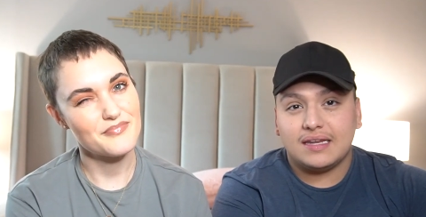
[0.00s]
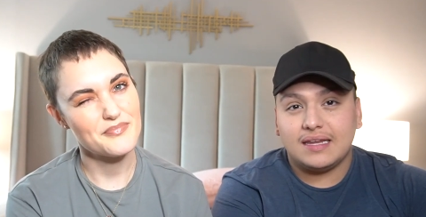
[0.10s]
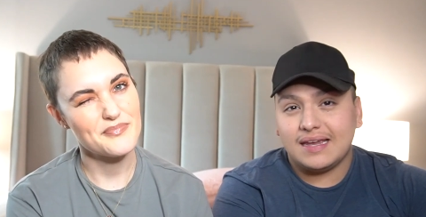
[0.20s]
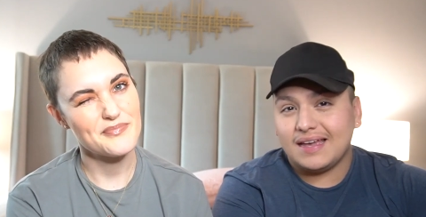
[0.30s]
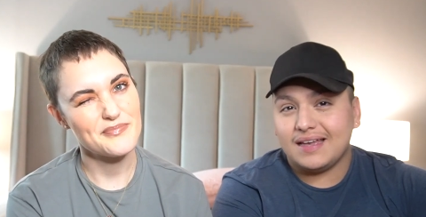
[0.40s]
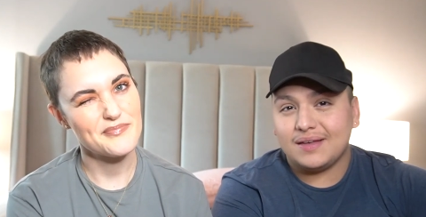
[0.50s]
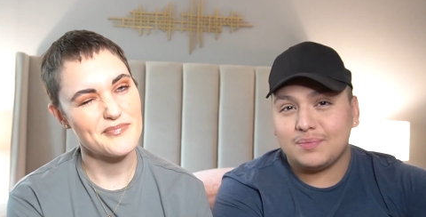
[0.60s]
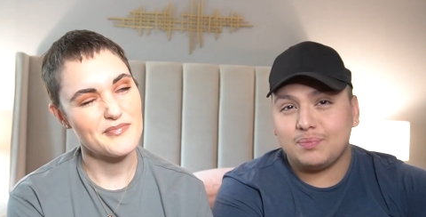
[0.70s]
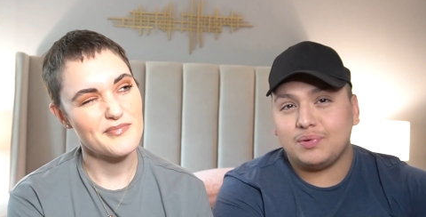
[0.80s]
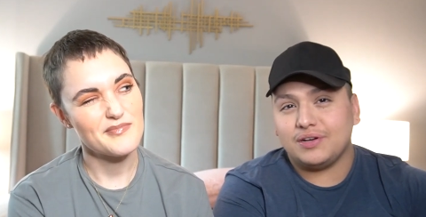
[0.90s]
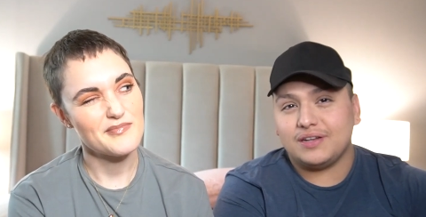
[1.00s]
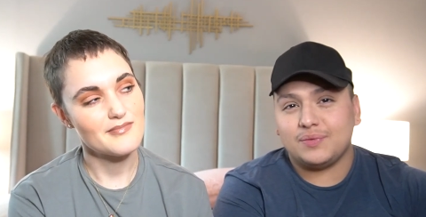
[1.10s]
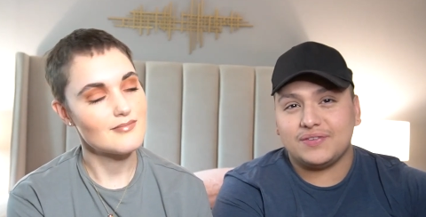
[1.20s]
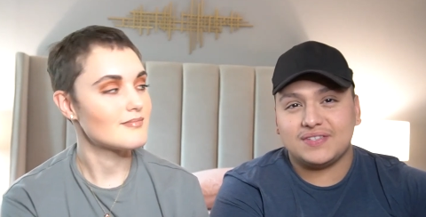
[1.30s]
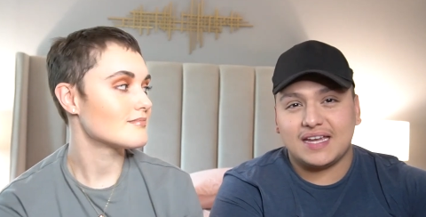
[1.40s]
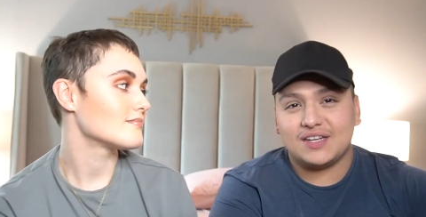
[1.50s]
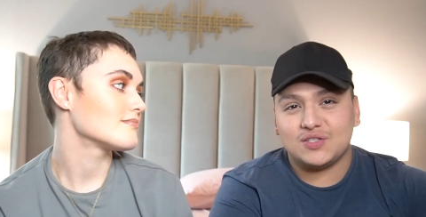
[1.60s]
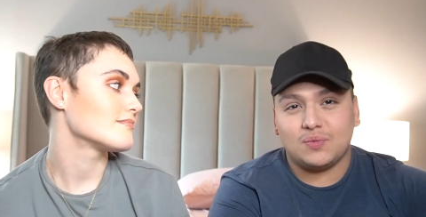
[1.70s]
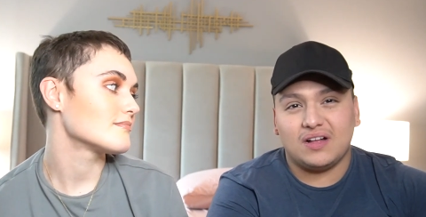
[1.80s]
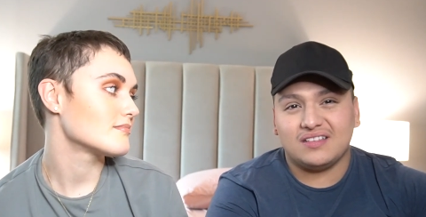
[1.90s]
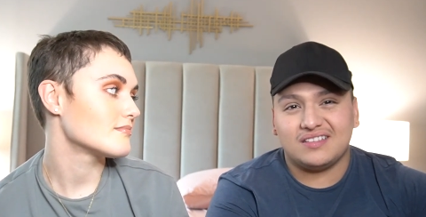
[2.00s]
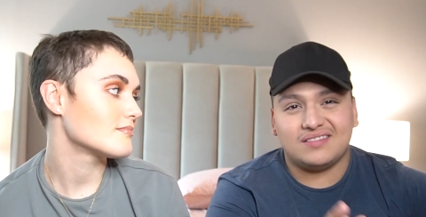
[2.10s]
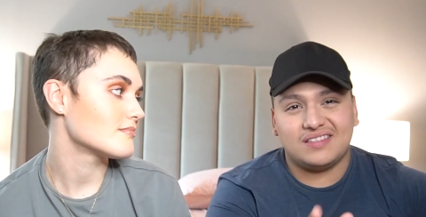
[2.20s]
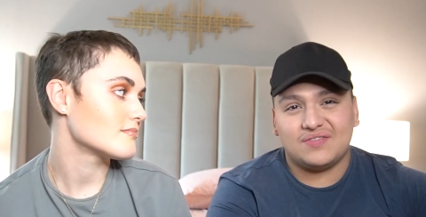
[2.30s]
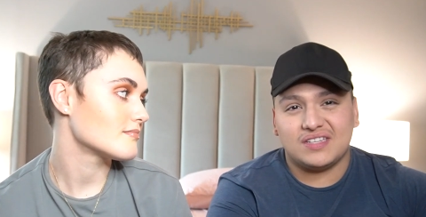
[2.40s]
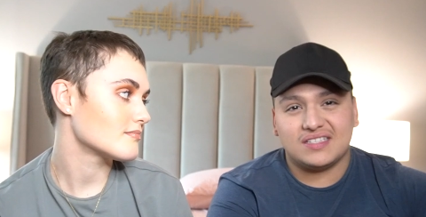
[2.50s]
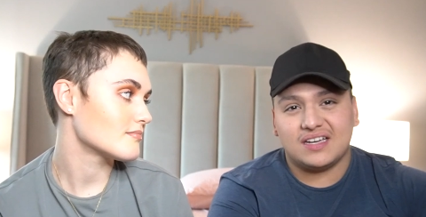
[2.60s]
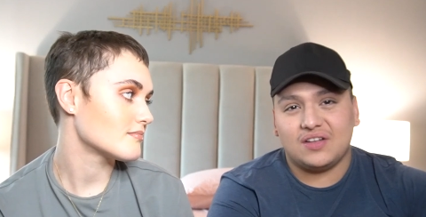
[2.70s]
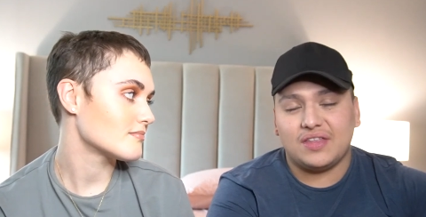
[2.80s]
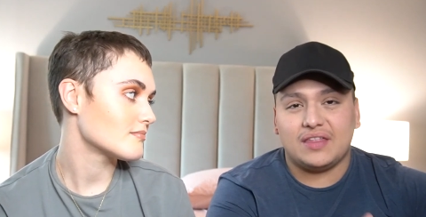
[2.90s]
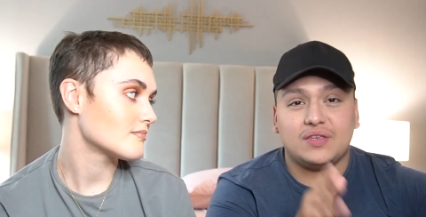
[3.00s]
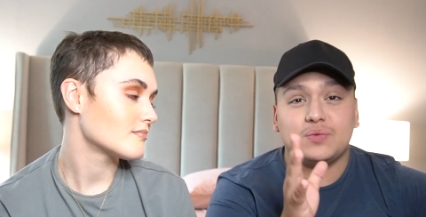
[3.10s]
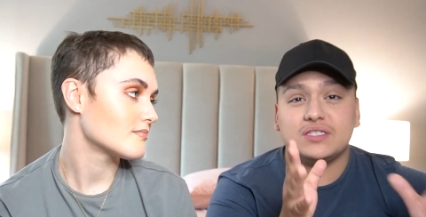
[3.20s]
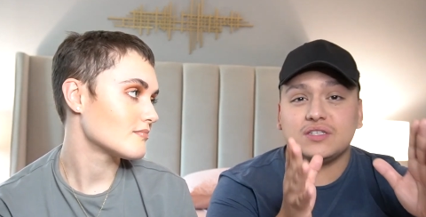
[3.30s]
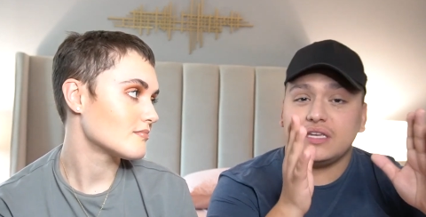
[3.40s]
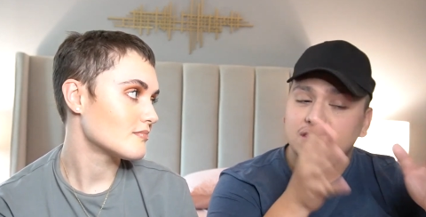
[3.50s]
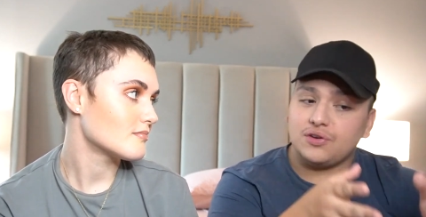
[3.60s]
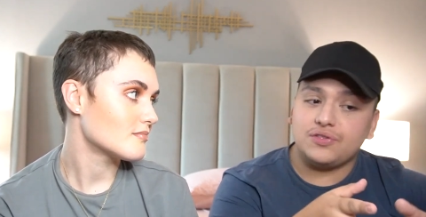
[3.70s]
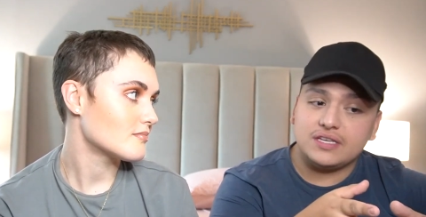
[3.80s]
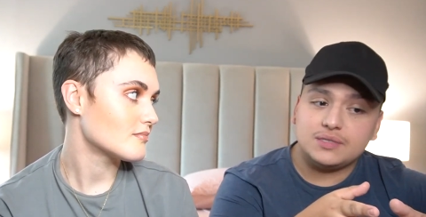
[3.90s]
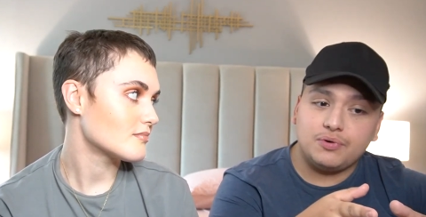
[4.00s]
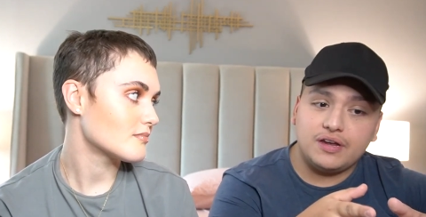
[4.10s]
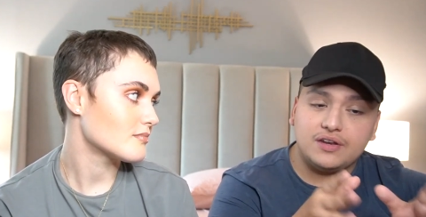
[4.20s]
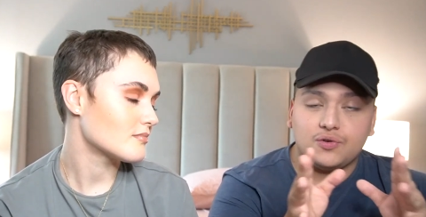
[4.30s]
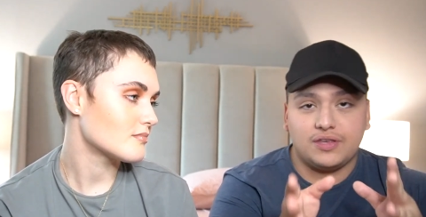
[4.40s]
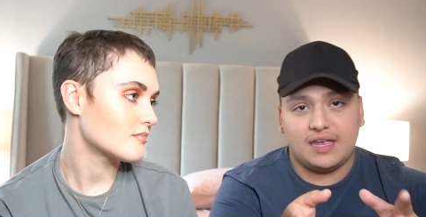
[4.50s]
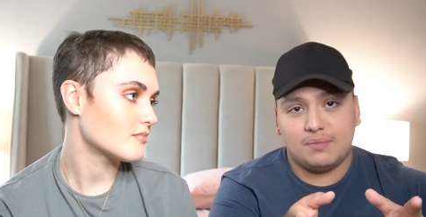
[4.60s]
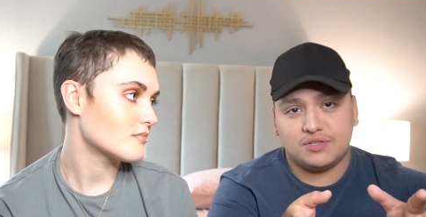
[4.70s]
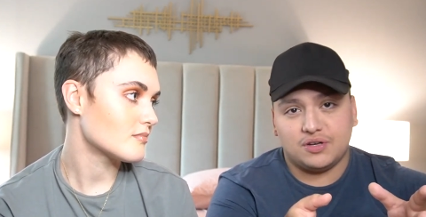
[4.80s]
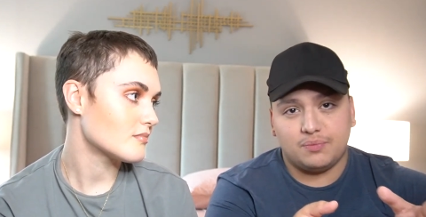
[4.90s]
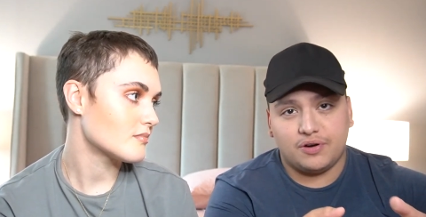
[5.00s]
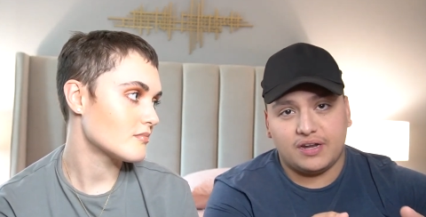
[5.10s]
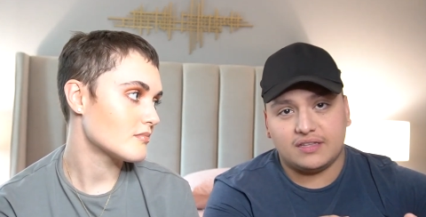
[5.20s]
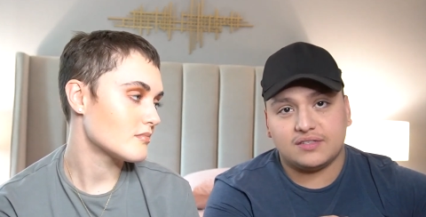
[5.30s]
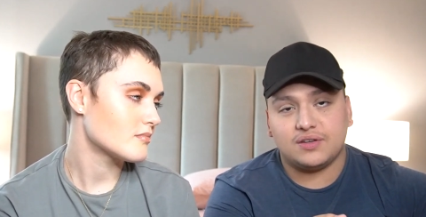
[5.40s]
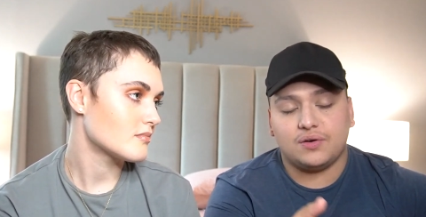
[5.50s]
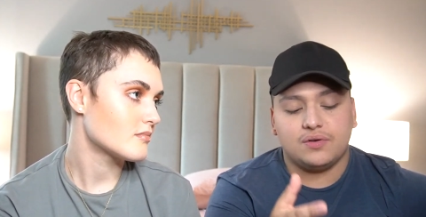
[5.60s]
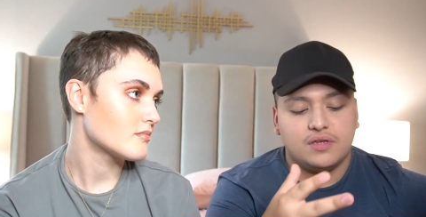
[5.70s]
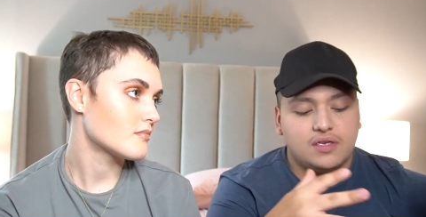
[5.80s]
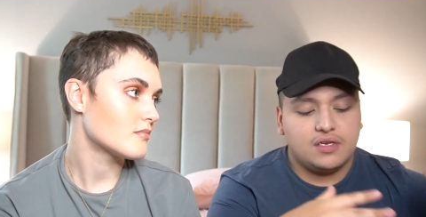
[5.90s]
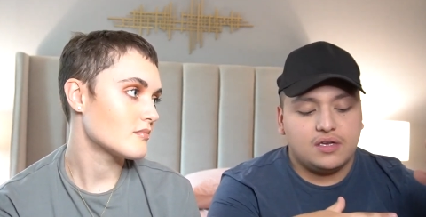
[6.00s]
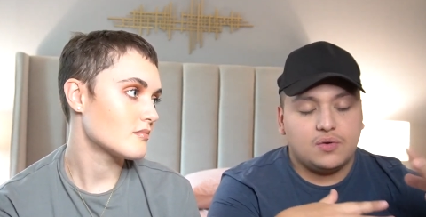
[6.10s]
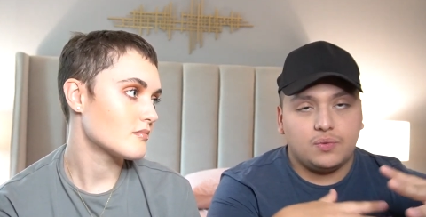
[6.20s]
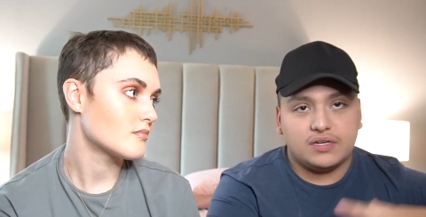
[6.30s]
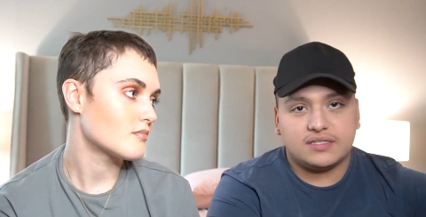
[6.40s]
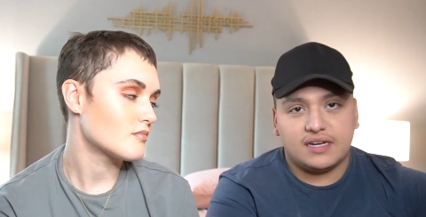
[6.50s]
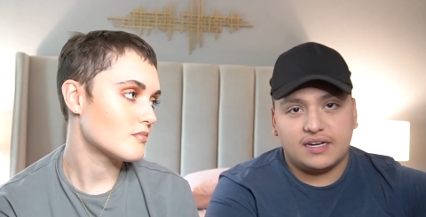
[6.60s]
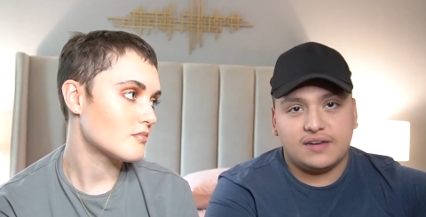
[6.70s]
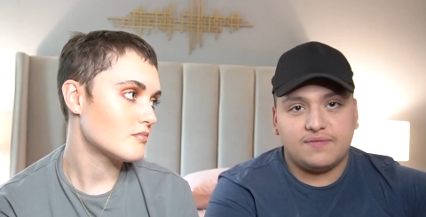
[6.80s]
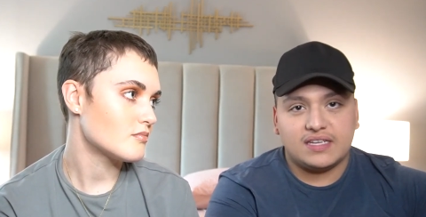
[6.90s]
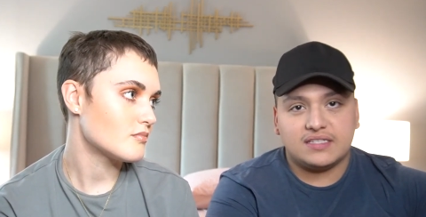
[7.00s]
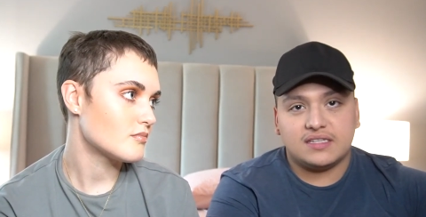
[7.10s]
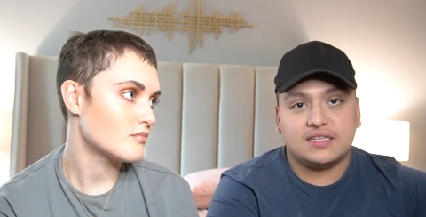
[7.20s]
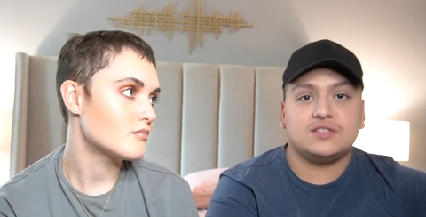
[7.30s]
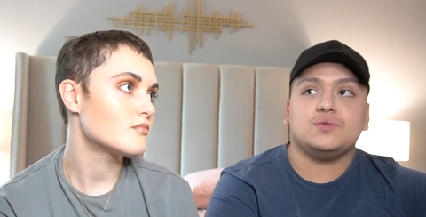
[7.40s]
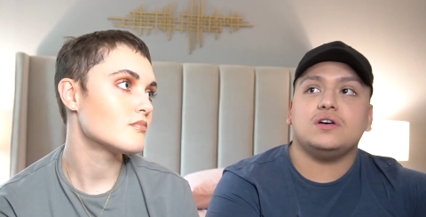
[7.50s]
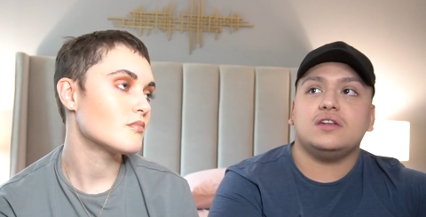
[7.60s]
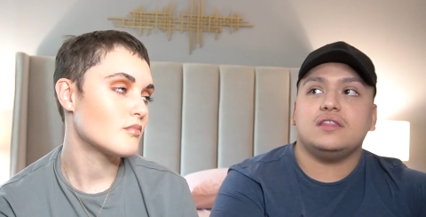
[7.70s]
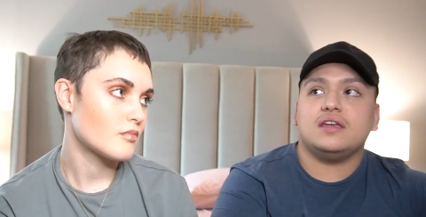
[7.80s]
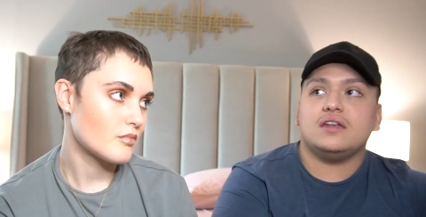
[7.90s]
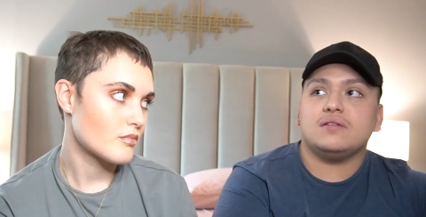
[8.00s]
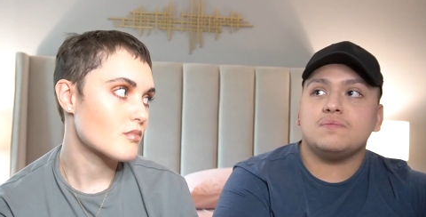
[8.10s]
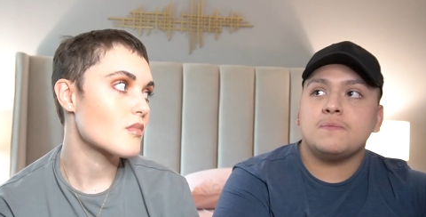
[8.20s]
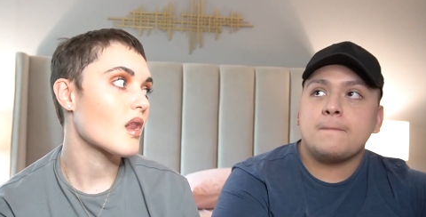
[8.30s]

Speaker 1: Yeah, but it would have taken us a while to even decide on that. There was either this brand or the Amazon brand, so we decided to invest in this one, and then